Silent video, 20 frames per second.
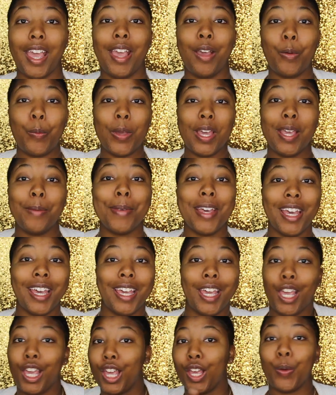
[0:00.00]
and we
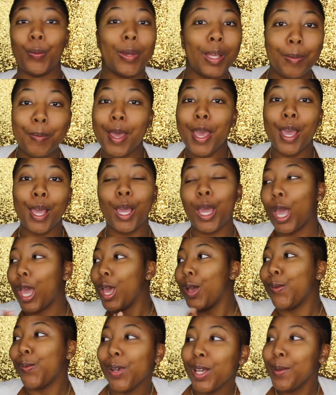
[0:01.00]
back, and we back,
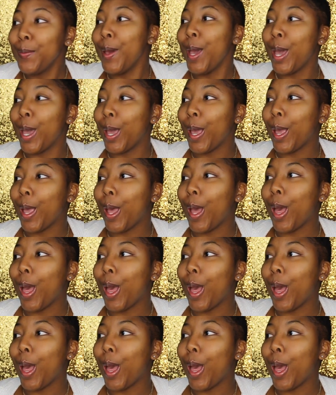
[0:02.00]
and we back.